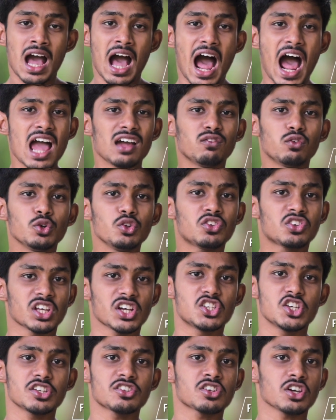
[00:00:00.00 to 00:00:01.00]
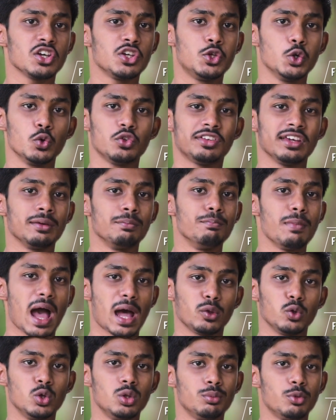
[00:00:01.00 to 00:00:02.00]
I won't suggest using
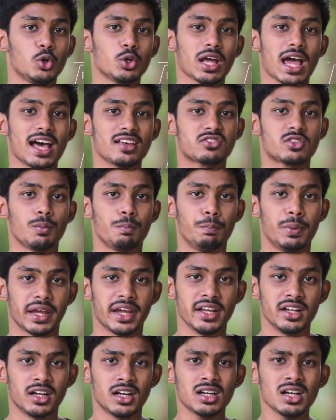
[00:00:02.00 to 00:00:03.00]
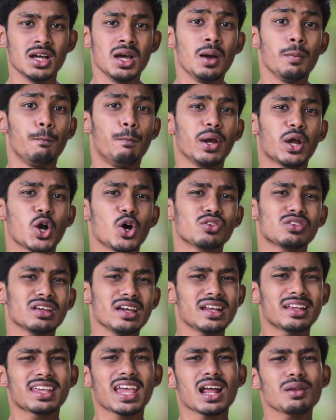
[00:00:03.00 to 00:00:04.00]
manual mode as a beginner because
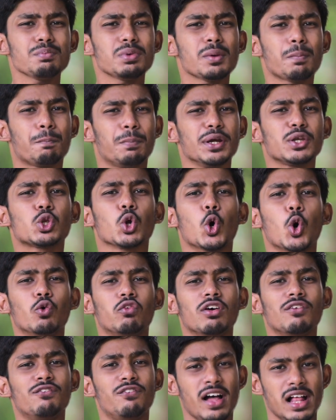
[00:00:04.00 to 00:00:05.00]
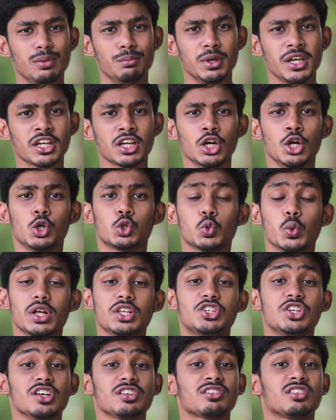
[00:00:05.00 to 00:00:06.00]
it can be a bit overwhelming to
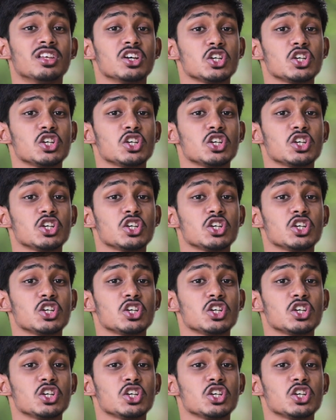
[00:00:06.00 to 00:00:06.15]
adjust